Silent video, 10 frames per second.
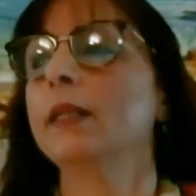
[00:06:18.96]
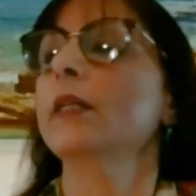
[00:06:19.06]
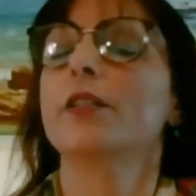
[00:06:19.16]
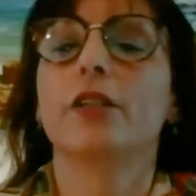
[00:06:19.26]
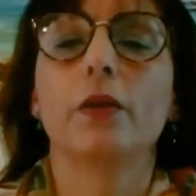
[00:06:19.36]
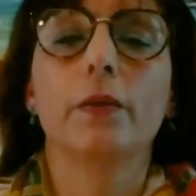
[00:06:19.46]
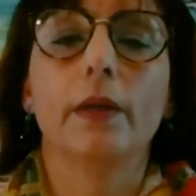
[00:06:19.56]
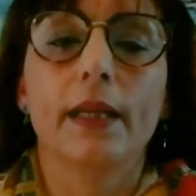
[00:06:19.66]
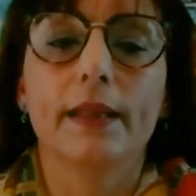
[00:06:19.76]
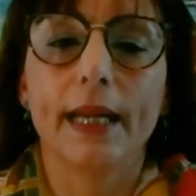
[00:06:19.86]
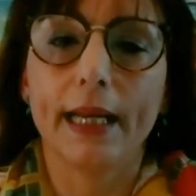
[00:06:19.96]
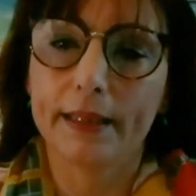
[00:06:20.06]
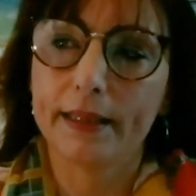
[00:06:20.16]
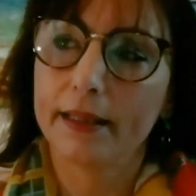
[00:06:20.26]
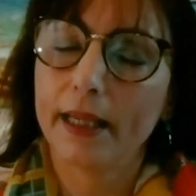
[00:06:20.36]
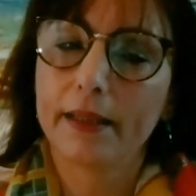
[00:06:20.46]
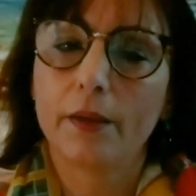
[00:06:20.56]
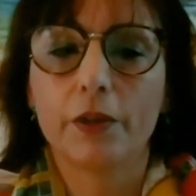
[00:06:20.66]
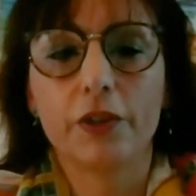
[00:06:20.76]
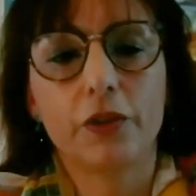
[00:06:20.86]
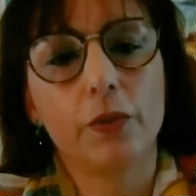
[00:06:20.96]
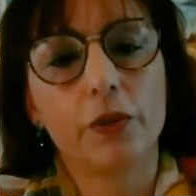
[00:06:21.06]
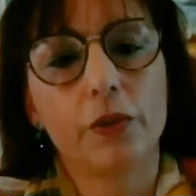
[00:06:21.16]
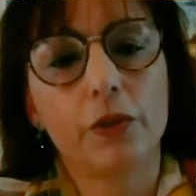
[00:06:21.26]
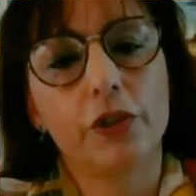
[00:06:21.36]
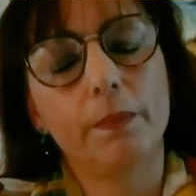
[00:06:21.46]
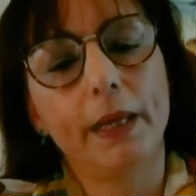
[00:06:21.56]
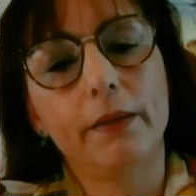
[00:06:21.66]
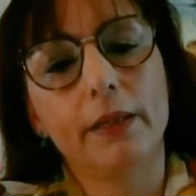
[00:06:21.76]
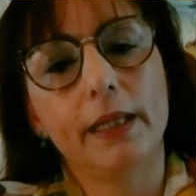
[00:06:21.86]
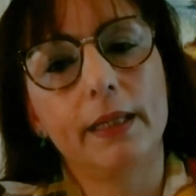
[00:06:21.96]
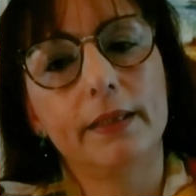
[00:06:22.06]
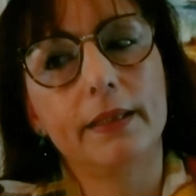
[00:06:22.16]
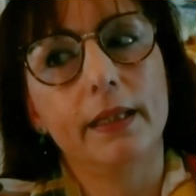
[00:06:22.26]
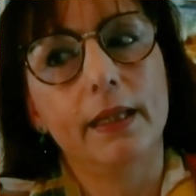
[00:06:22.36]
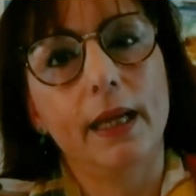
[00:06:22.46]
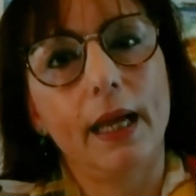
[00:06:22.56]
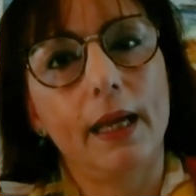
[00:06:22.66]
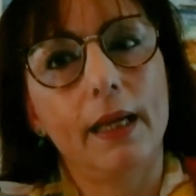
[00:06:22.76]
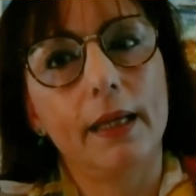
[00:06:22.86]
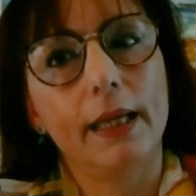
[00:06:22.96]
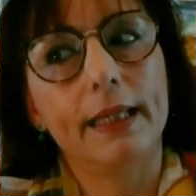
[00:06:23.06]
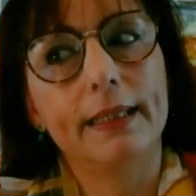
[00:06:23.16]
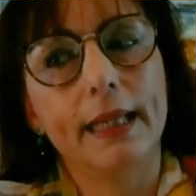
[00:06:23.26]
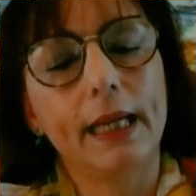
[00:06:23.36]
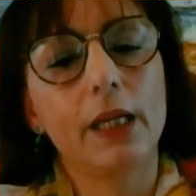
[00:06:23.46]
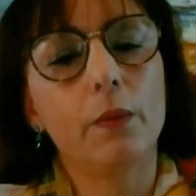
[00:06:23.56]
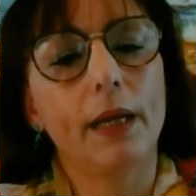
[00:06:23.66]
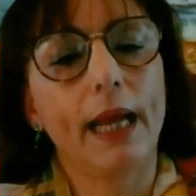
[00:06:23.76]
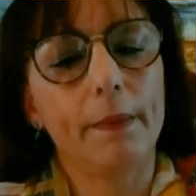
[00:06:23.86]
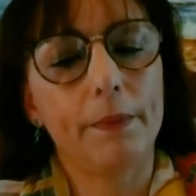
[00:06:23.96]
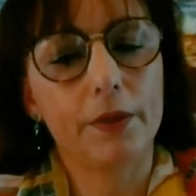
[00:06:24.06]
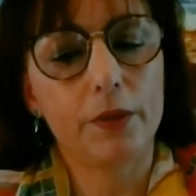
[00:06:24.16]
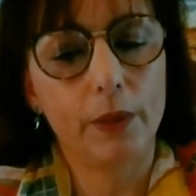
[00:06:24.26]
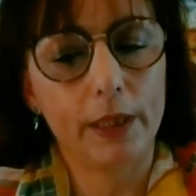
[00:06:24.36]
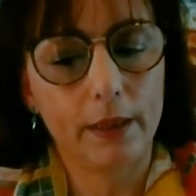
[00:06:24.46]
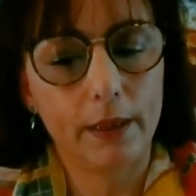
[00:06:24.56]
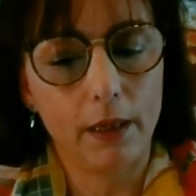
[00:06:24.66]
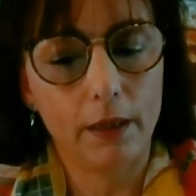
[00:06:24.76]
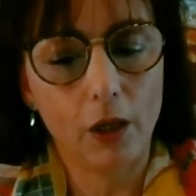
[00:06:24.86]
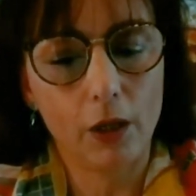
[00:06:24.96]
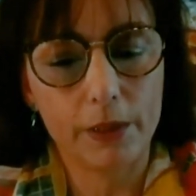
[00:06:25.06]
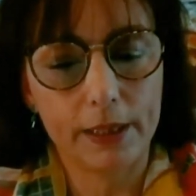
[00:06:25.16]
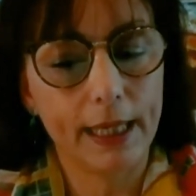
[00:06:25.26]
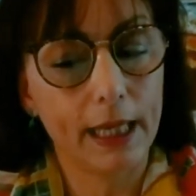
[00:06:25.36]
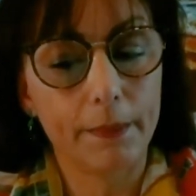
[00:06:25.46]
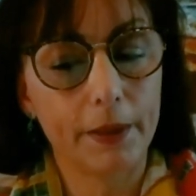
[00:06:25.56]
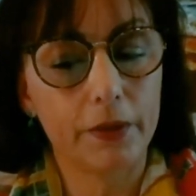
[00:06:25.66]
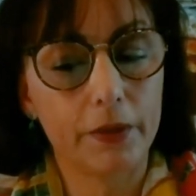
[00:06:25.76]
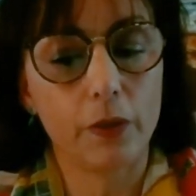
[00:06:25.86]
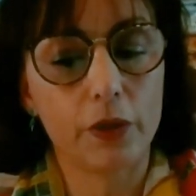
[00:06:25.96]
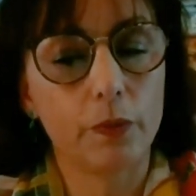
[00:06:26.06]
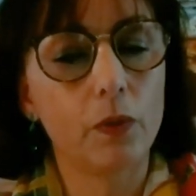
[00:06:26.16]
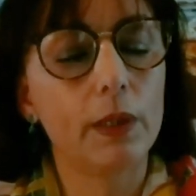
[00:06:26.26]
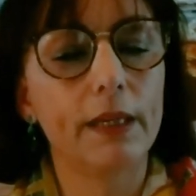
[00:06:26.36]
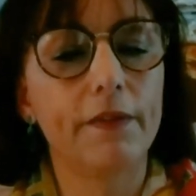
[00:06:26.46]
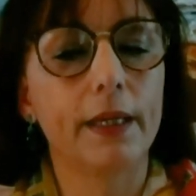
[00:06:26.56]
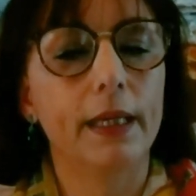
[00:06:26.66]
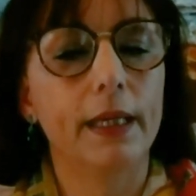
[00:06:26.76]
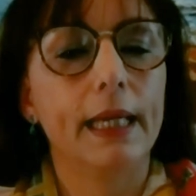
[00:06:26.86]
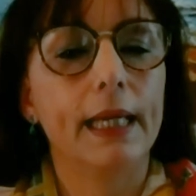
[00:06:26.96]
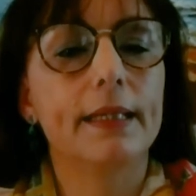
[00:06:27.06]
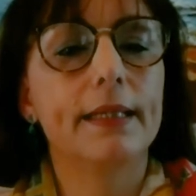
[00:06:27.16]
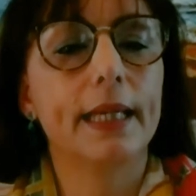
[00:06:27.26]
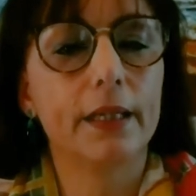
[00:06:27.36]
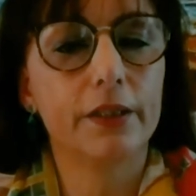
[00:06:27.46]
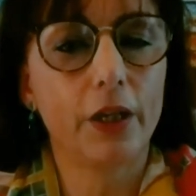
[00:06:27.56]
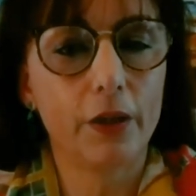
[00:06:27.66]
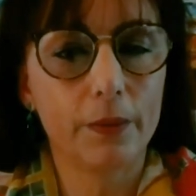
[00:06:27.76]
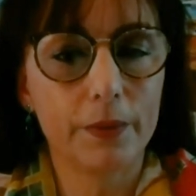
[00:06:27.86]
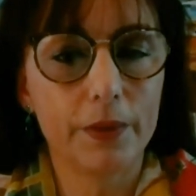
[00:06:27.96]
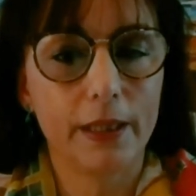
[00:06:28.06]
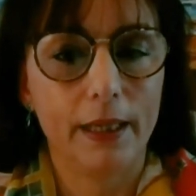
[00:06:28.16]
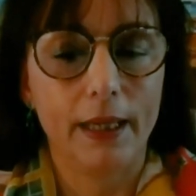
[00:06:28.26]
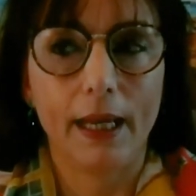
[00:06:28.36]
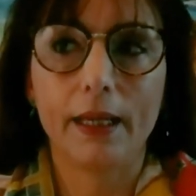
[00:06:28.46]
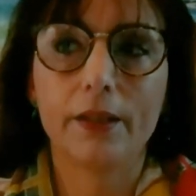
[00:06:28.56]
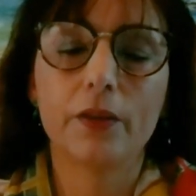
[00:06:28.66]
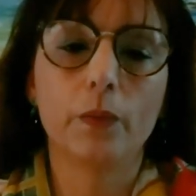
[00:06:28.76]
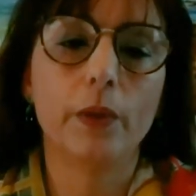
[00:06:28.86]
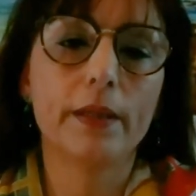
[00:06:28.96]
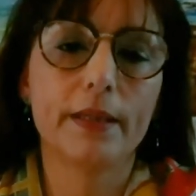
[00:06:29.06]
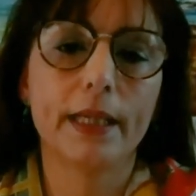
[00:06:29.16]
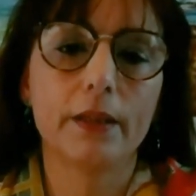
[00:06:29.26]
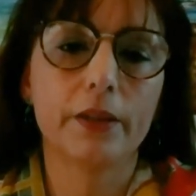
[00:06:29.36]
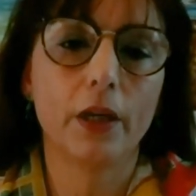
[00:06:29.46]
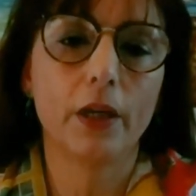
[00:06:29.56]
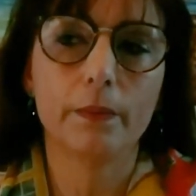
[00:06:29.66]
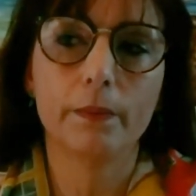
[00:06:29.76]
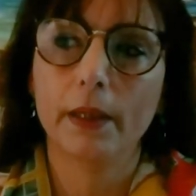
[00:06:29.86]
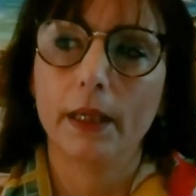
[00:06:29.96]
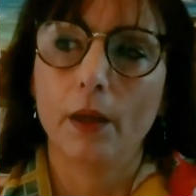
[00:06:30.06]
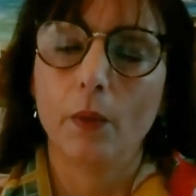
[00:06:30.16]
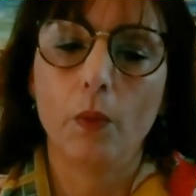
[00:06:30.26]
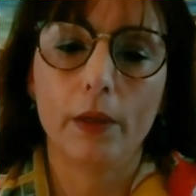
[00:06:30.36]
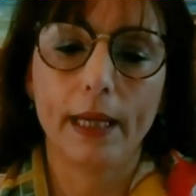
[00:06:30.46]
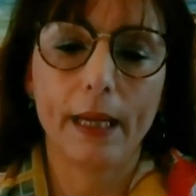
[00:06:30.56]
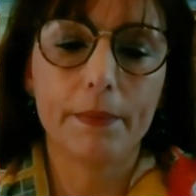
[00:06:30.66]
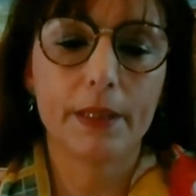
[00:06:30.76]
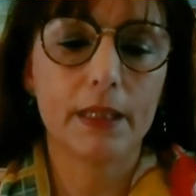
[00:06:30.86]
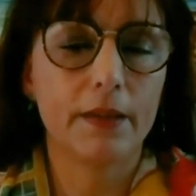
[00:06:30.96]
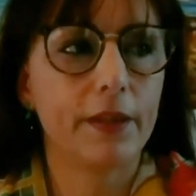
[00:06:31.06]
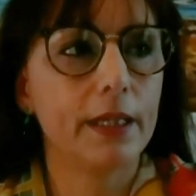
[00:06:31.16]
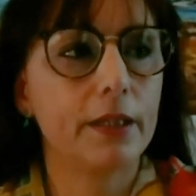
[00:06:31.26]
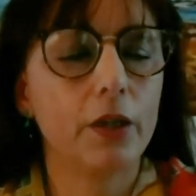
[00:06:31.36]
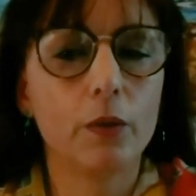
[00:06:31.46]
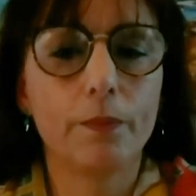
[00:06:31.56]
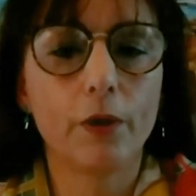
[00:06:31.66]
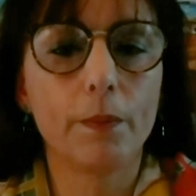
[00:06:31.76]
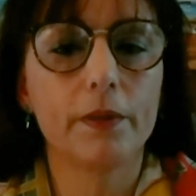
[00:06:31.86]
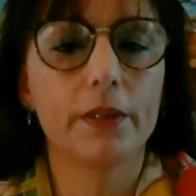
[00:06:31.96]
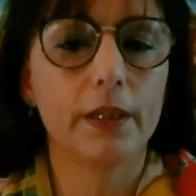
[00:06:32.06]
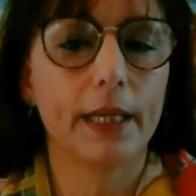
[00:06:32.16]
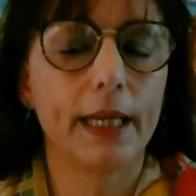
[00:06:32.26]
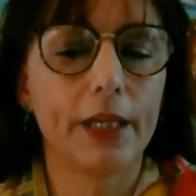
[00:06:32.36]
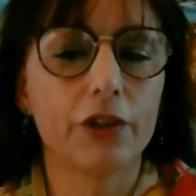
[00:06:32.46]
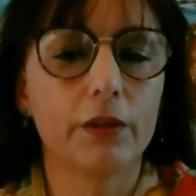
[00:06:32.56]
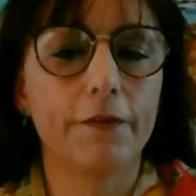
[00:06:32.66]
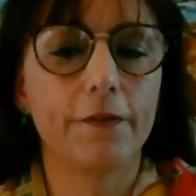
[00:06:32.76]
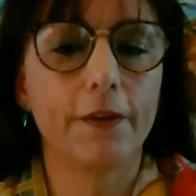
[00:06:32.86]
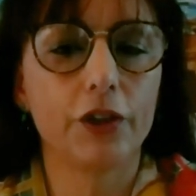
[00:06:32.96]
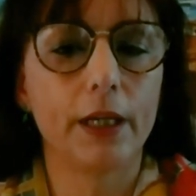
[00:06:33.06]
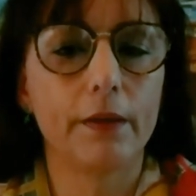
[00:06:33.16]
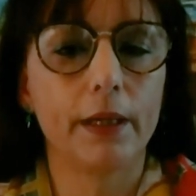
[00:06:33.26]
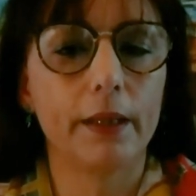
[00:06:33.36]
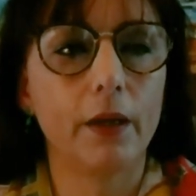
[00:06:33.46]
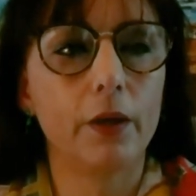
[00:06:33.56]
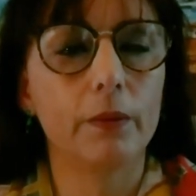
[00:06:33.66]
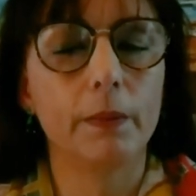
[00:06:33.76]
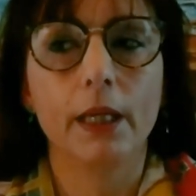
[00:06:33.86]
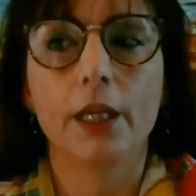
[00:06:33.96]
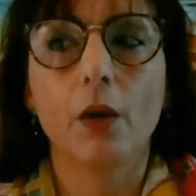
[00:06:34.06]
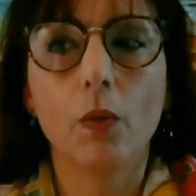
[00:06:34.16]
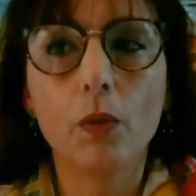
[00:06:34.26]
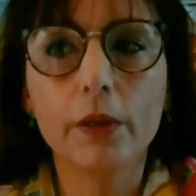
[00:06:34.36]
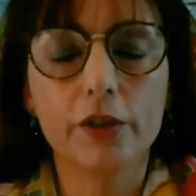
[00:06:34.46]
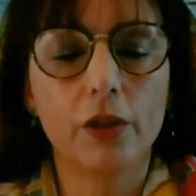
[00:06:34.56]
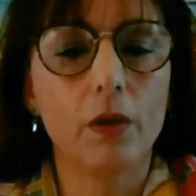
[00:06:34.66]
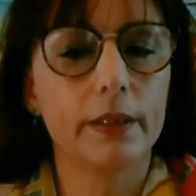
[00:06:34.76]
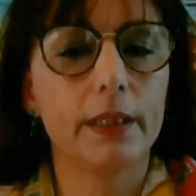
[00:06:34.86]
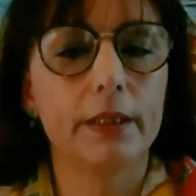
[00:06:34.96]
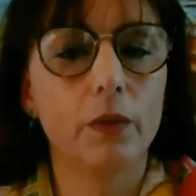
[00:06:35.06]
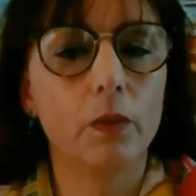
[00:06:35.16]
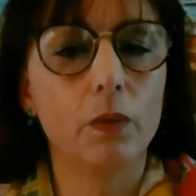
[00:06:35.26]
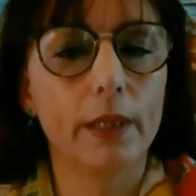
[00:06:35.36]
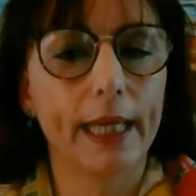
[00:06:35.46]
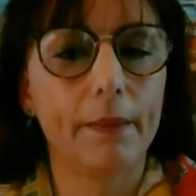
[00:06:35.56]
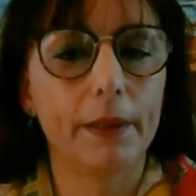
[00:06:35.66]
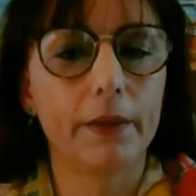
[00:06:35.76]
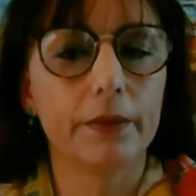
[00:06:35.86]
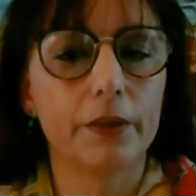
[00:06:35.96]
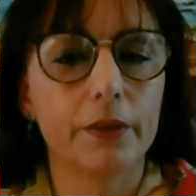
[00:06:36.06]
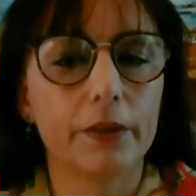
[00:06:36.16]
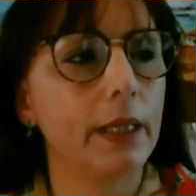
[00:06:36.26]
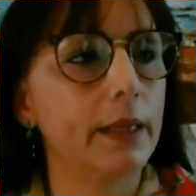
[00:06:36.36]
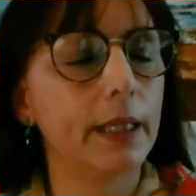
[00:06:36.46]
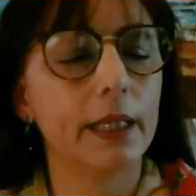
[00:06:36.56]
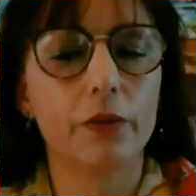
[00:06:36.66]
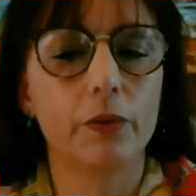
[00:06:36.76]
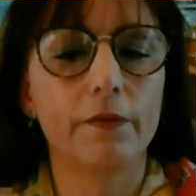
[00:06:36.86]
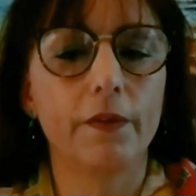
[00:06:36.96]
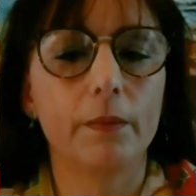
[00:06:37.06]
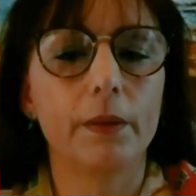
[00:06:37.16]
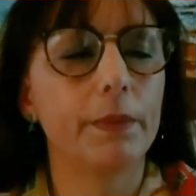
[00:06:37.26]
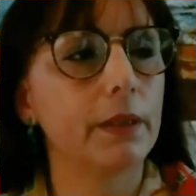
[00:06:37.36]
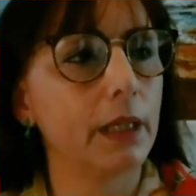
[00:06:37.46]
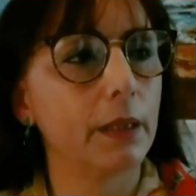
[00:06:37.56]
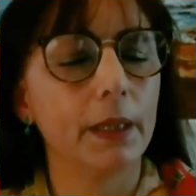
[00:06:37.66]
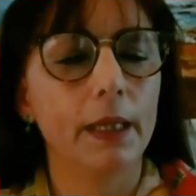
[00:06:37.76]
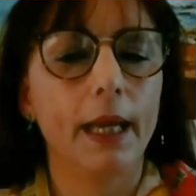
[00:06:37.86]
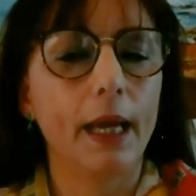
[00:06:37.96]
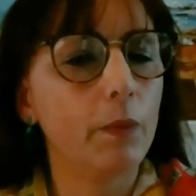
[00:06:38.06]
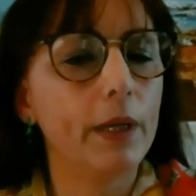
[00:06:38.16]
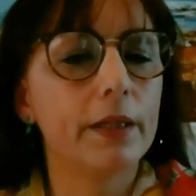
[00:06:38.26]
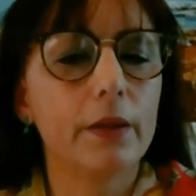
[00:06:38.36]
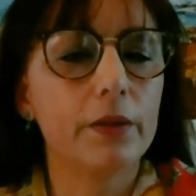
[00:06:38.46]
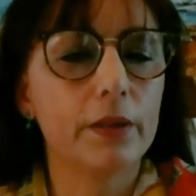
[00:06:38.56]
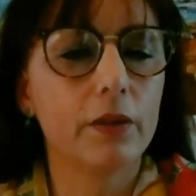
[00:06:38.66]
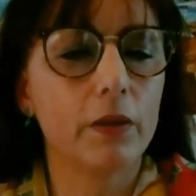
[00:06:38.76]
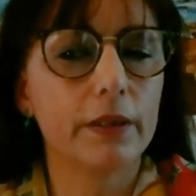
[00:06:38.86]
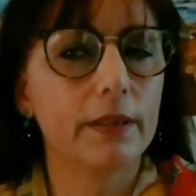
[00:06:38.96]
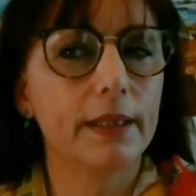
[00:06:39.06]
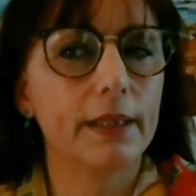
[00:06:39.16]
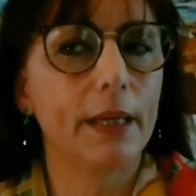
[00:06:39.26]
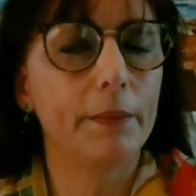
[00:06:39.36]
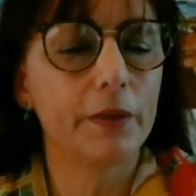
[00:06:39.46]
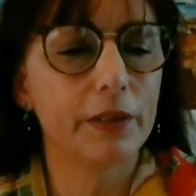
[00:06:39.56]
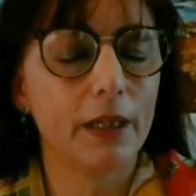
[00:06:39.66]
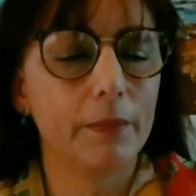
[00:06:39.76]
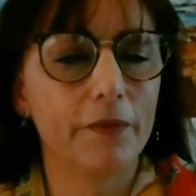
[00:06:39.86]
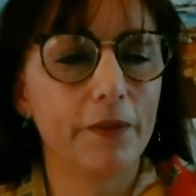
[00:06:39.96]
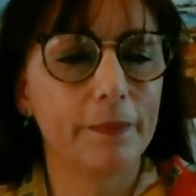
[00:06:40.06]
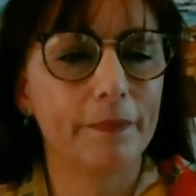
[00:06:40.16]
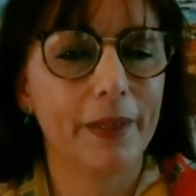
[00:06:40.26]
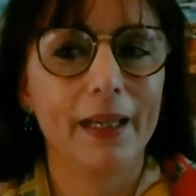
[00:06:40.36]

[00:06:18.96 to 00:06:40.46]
So the next thing that I want to talk to you about is exactly what happens with our homes today, because of course we're all living in sealed homes. And with a sealed home, what happens is if there's no proper circulation of fresh air in the home, all the toxins and all the chemicals within the indoor environment build up. And where do those toxins and chemicals come from?